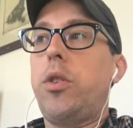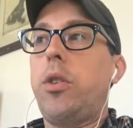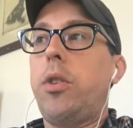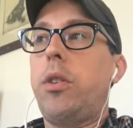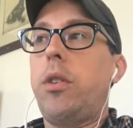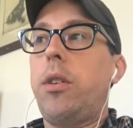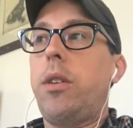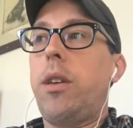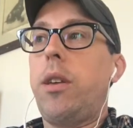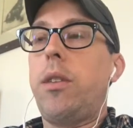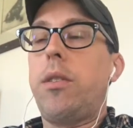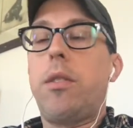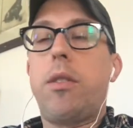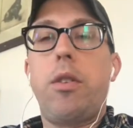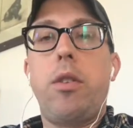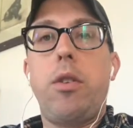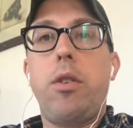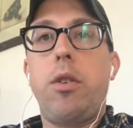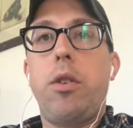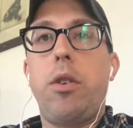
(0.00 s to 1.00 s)

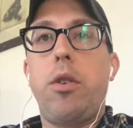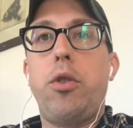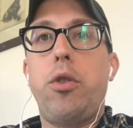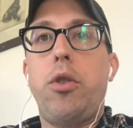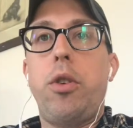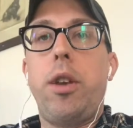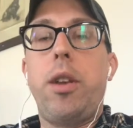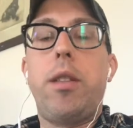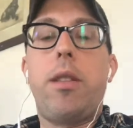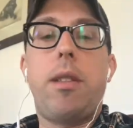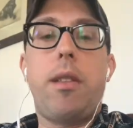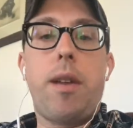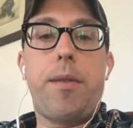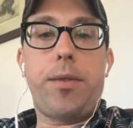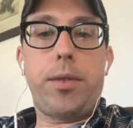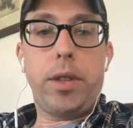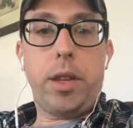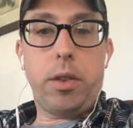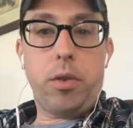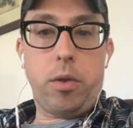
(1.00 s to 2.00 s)
it's
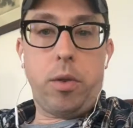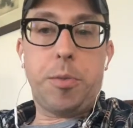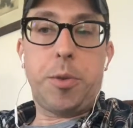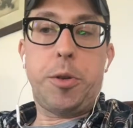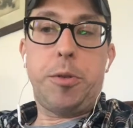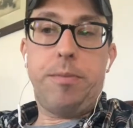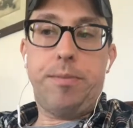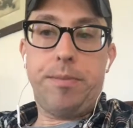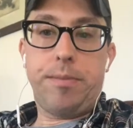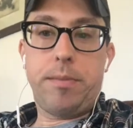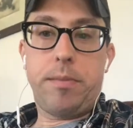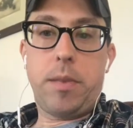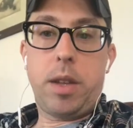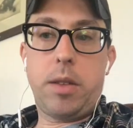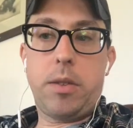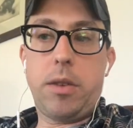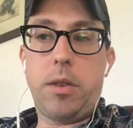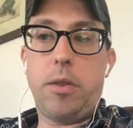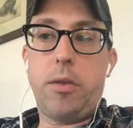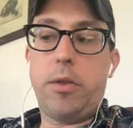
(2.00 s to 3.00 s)
definitely doable.
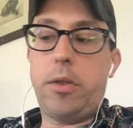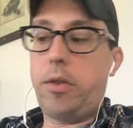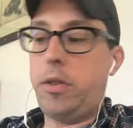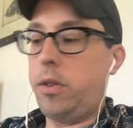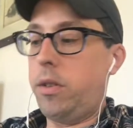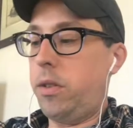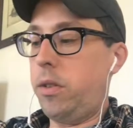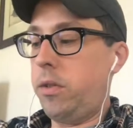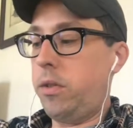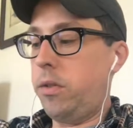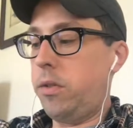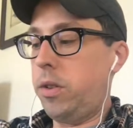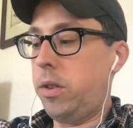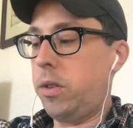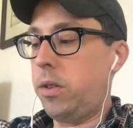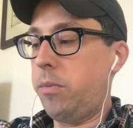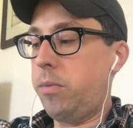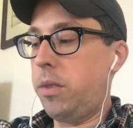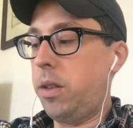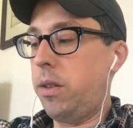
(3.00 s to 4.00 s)
So these are just
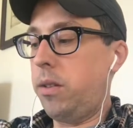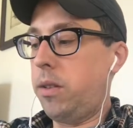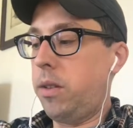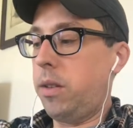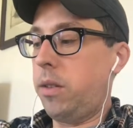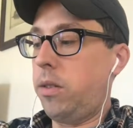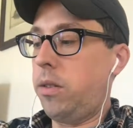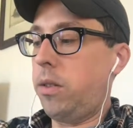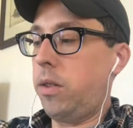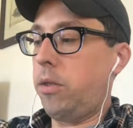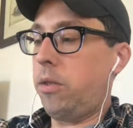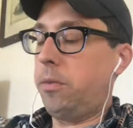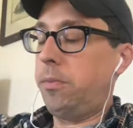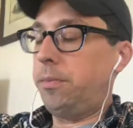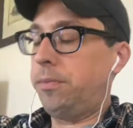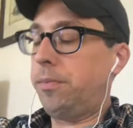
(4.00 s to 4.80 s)
some things to consider.